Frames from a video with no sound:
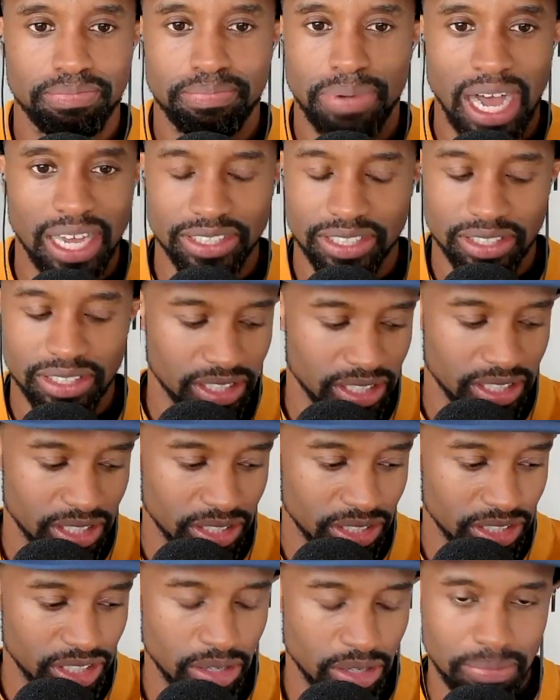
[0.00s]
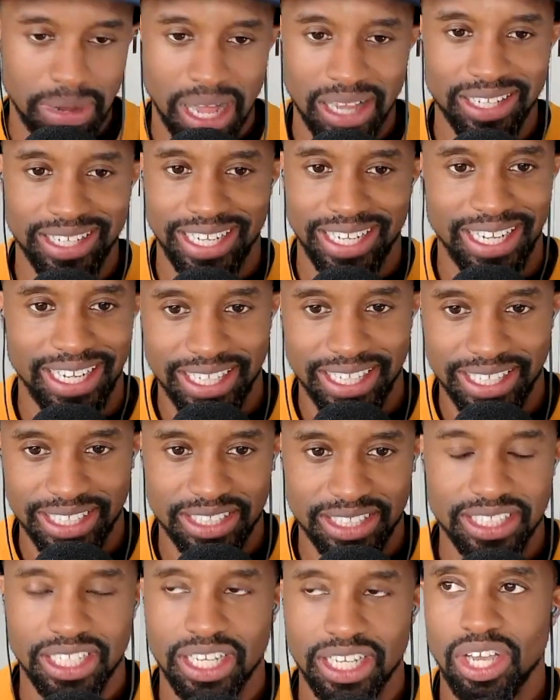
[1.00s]
pasta,
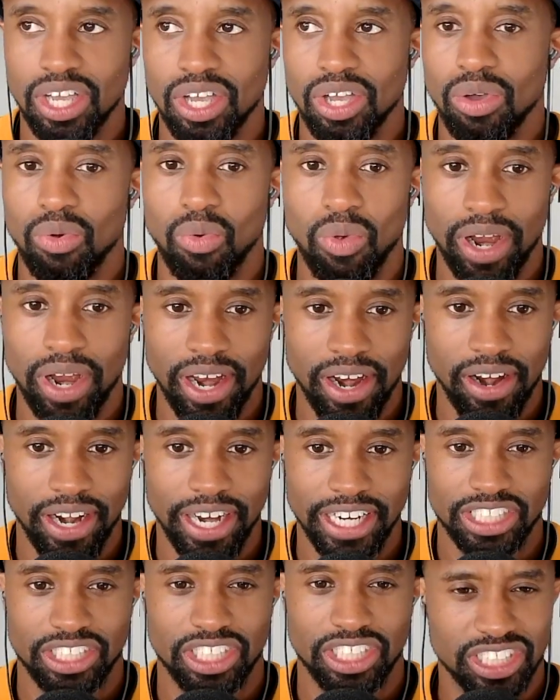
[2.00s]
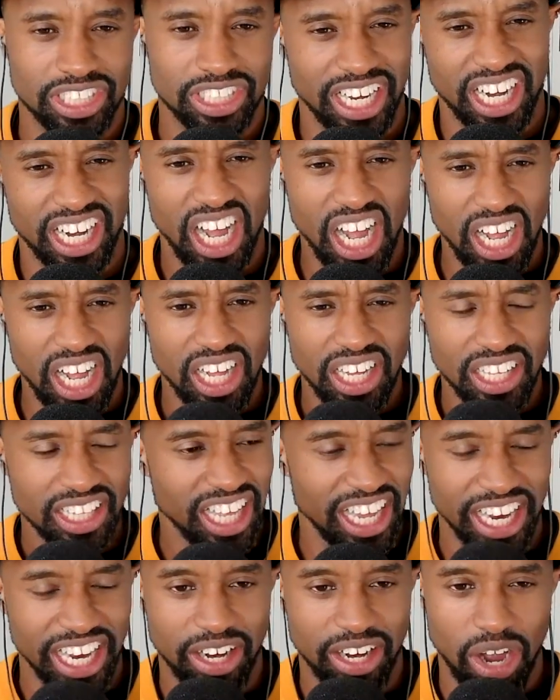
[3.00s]
bolognese, where it's just like,
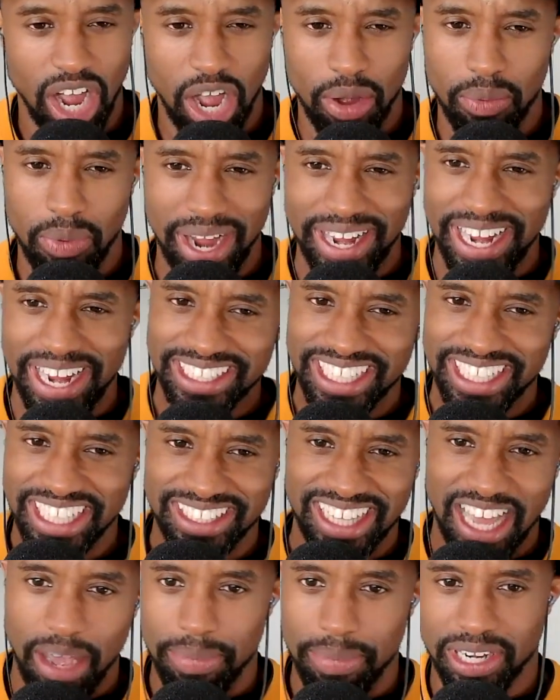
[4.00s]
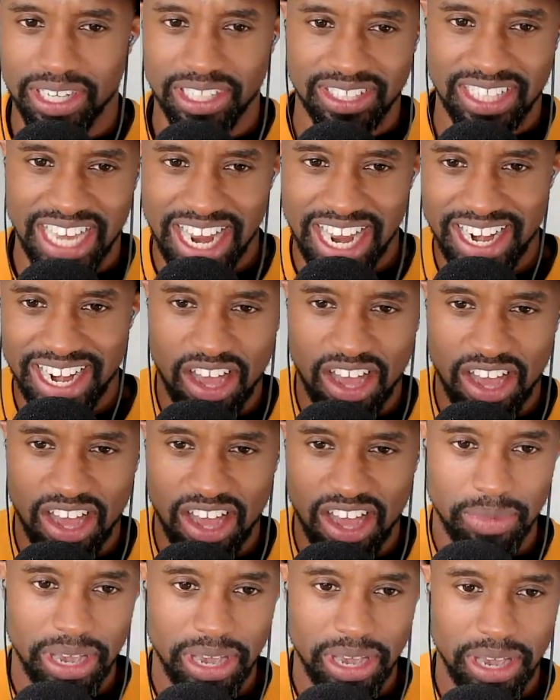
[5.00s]
like I can't taste that because that now the
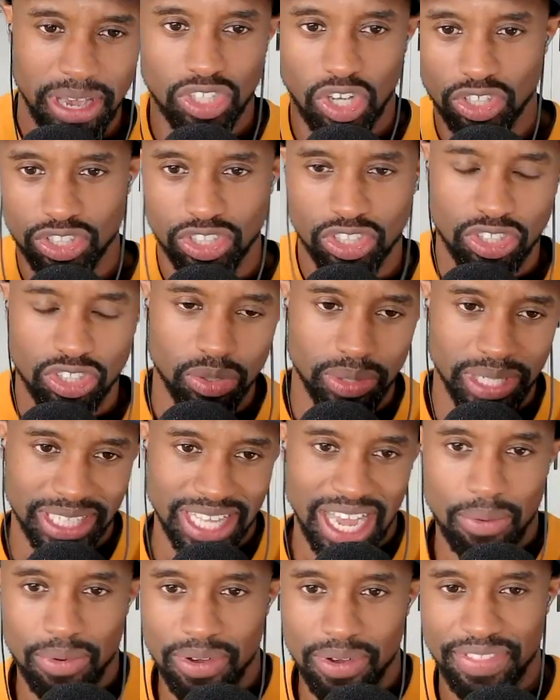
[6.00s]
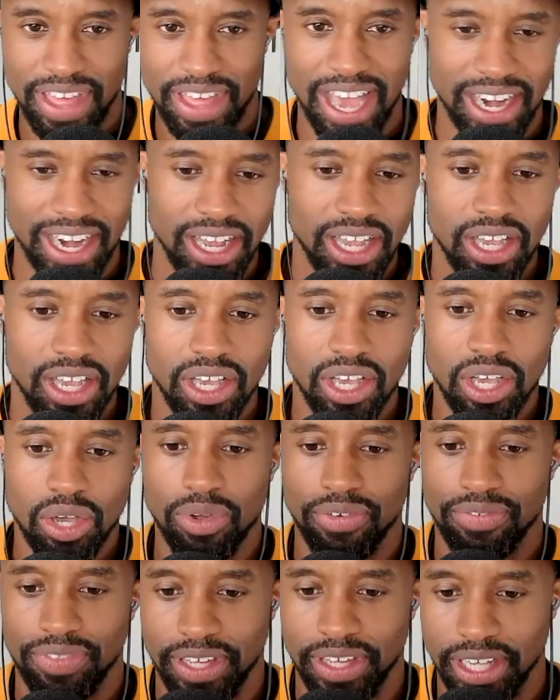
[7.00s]
tomato sauce is doing that with the,
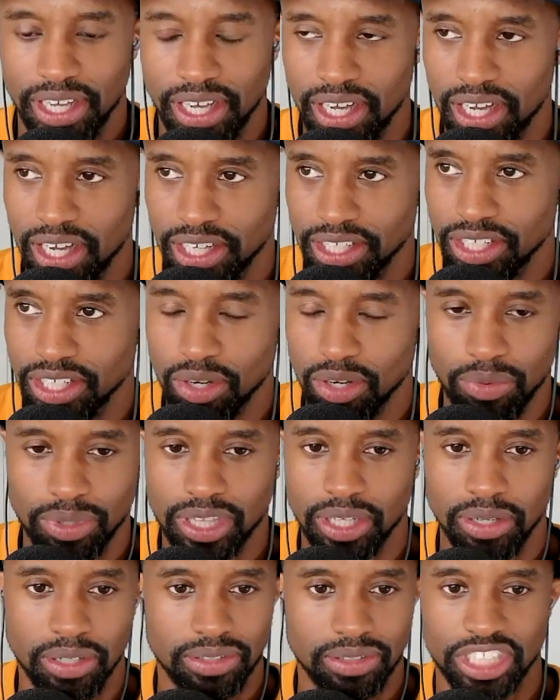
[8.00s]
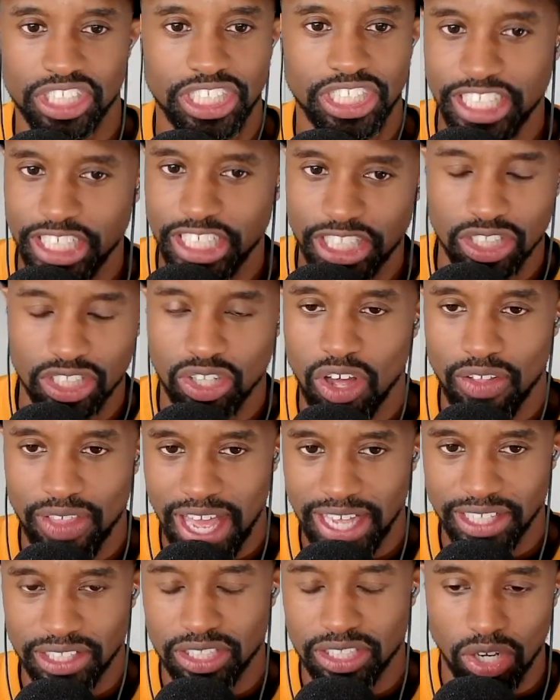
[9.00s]
with the cheese and all
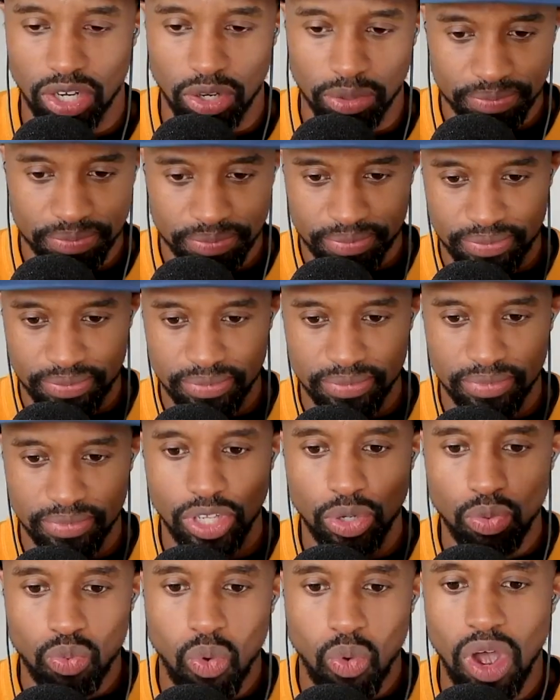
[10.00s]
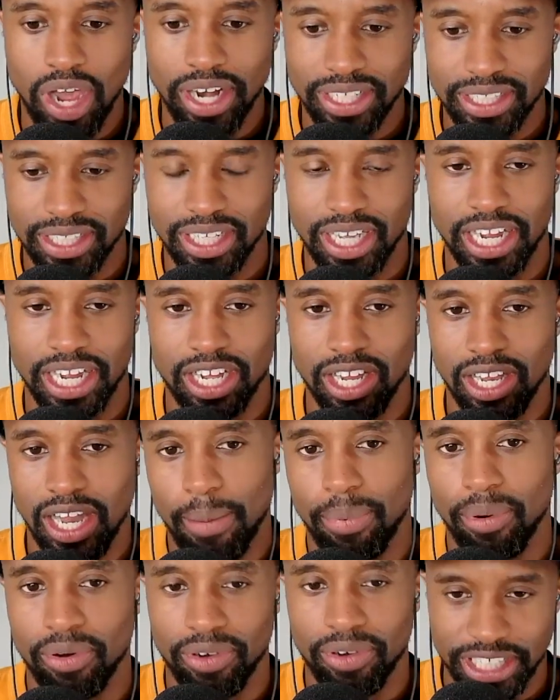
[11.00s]
that. So you want a
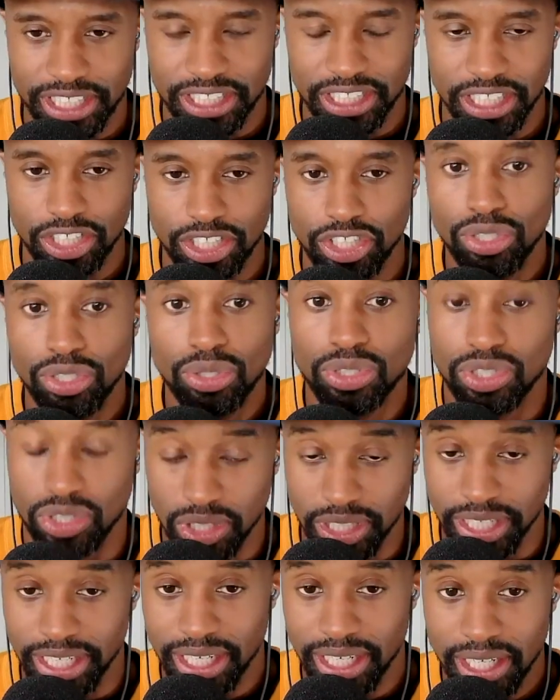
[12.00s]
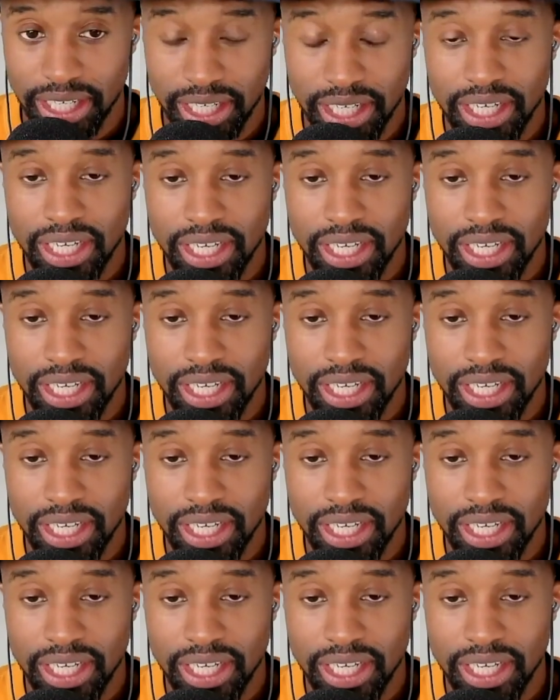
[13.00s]
collaboration usually,